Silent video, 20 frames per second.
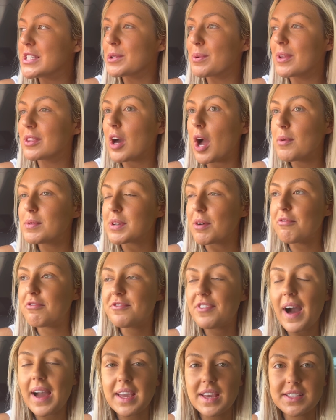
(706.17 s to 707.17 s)
so we thought it was on
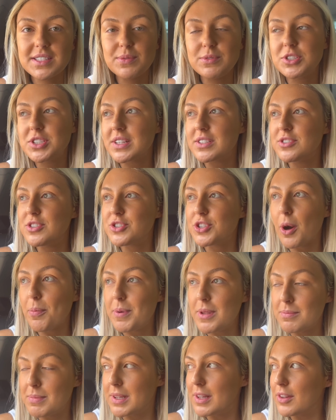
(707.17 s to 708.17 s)
fire, so we just had to stop
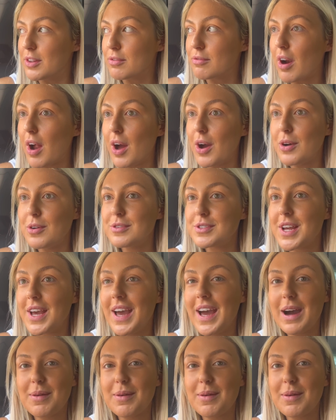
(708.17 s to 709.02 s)
in the middle of the road.